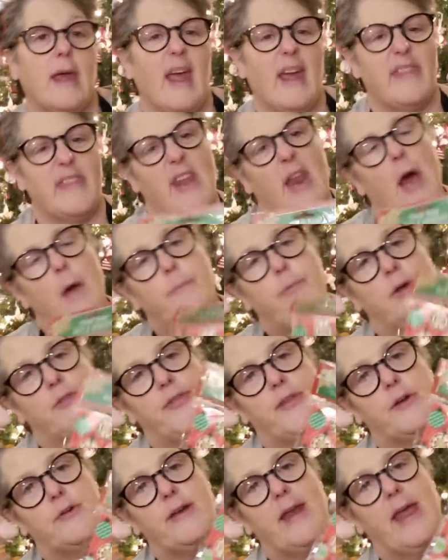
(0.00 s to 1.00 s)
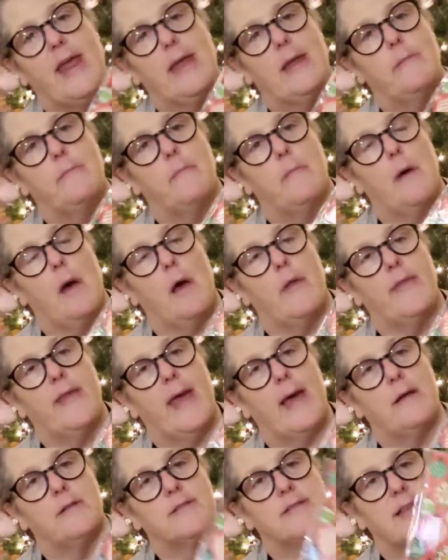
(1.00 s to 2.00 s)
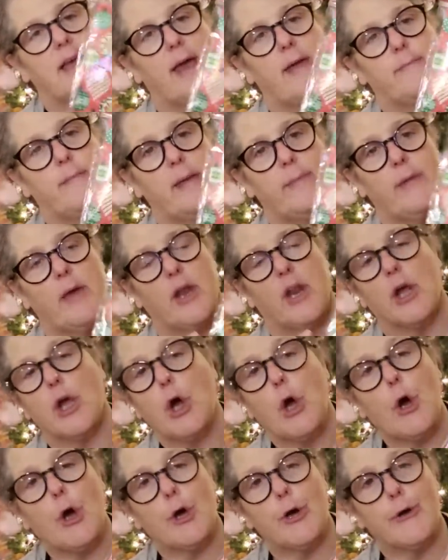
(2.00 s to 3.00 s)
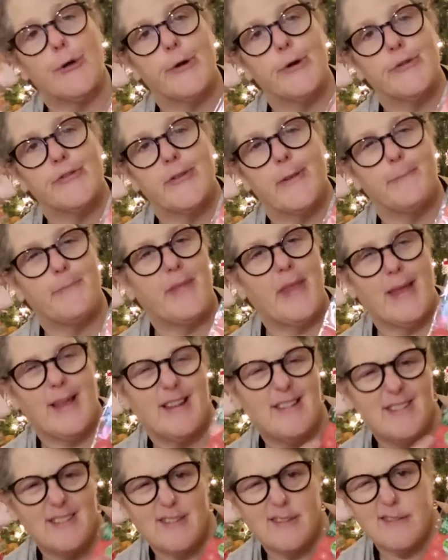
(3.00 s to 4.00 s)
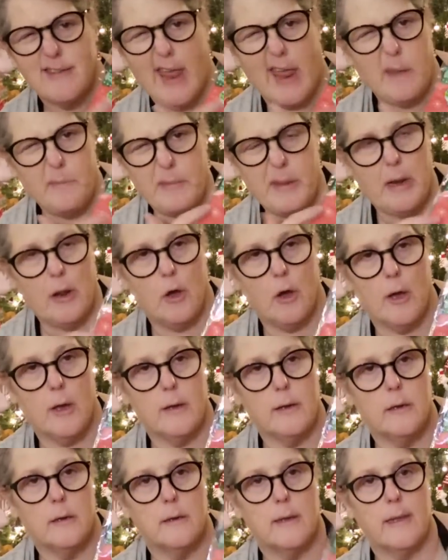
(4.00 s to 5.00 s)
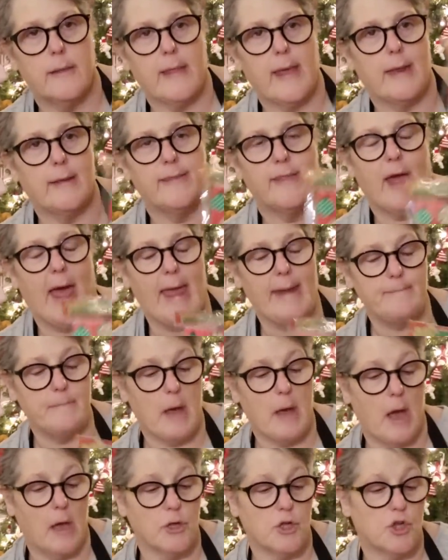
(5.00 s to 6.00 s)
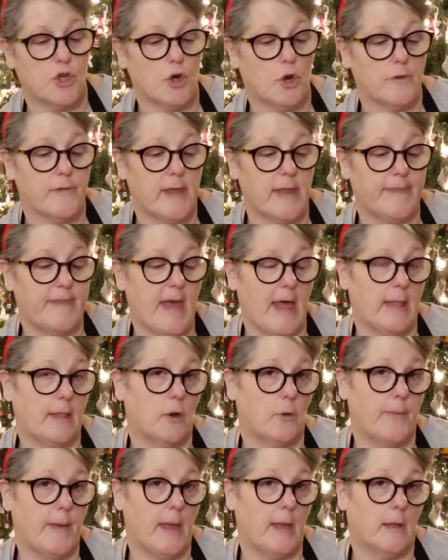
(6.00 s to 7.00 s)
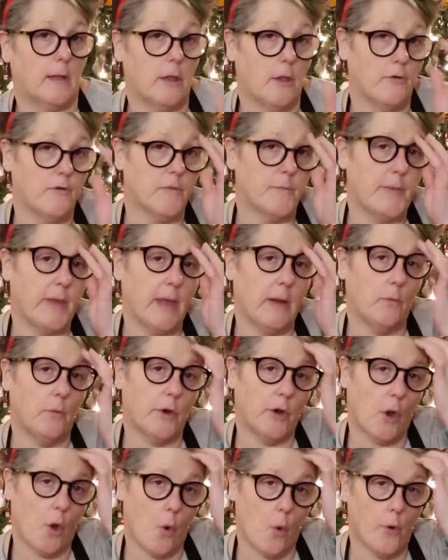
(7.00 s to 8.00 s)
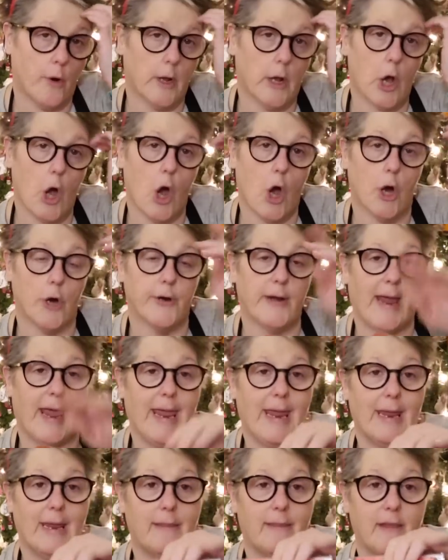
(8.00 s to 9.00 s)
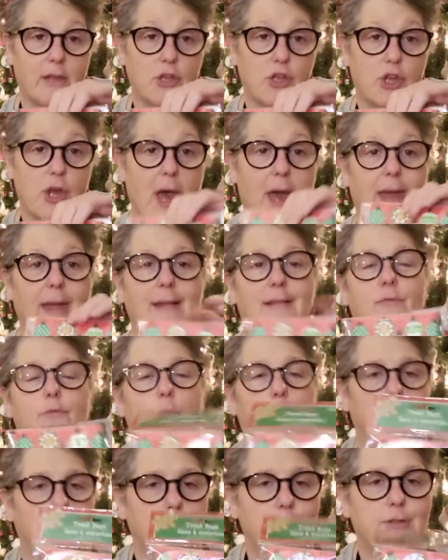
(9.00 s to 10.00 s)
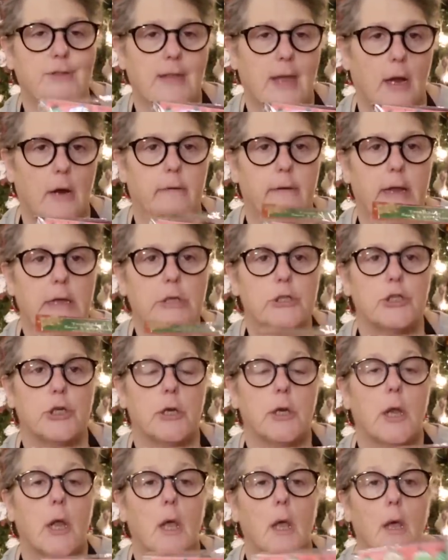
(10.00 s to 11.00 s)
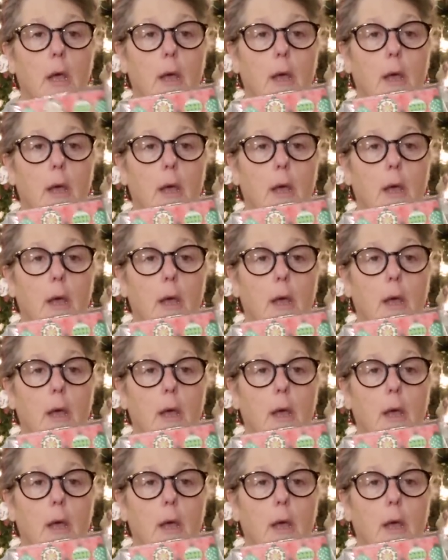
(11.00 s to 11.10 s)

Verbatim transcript: And then I'll put their name on the outside, maybe on a card or something, and tape it on. It, I, I'm not sure that that little clothespin would hold a card and the shot. It's really just decoration.